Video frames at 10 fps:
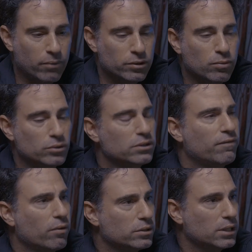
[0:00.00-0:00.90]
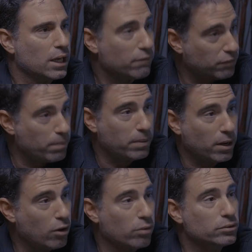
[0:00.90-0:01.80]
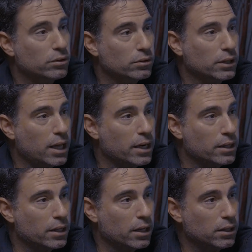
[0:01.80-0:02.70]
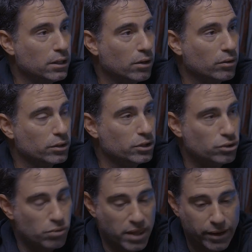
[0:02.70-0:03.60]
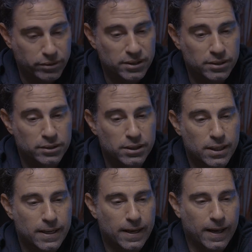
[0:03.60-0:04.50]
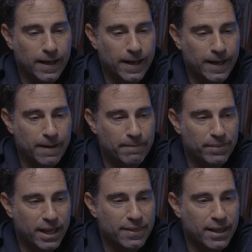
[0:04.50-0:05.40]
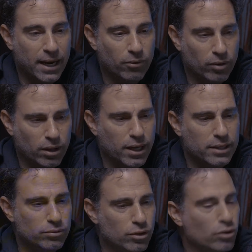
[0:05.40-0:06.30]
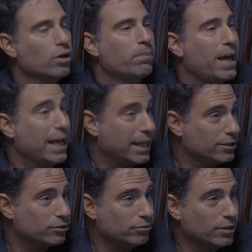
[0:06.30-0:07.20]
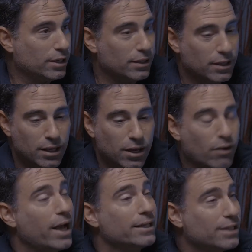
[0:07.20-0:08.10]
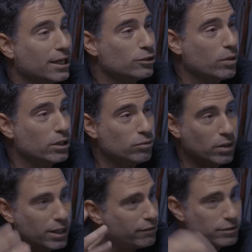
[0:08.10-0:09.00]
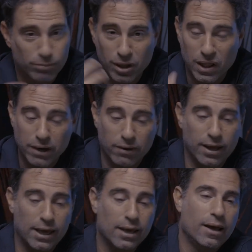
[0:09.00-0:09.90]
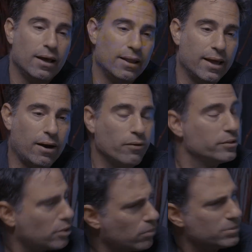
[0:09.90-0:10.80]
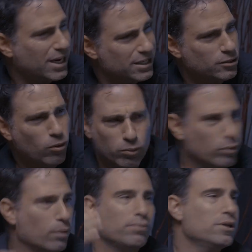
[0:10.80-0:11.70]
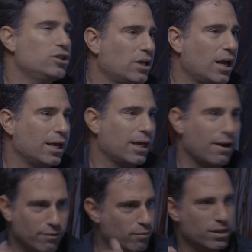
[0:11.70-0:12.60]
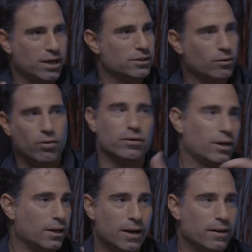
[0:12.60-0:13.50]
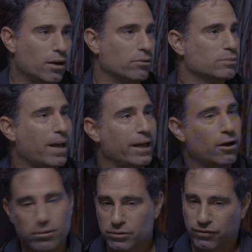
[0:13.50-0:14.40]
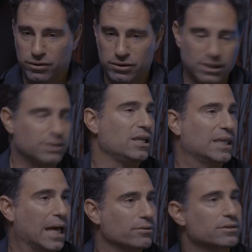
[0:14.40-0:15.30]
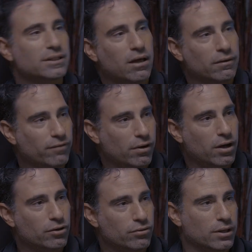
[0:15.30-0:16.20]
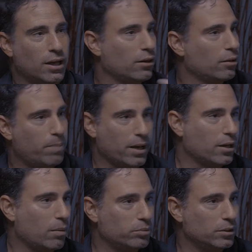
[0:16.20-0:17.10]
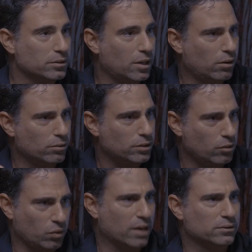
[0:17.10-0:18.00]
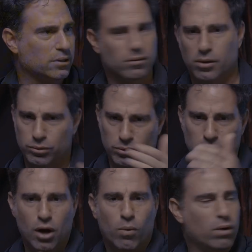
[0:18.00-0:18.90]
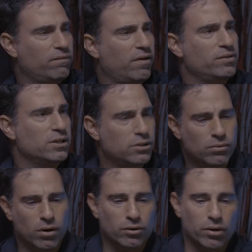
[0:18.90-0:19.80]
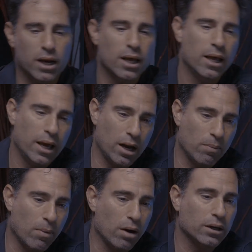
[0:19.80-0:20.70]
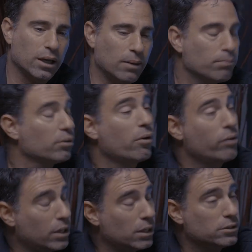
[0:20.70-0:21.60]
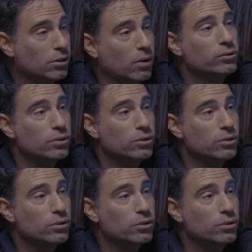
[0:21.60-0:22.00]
was mostly focusing on flipping homes early on in the early 2000s. And then I realized when you look back, history and hindsight 2020 gives some clarity that all these homes that I sold were appreciating. And everyone that I sold that was buying homes for $60,000, selling for $100,000. And I look back a couple years later, those $100,000 homes were $150,000 and $200,000. And our market imploded, as you know, in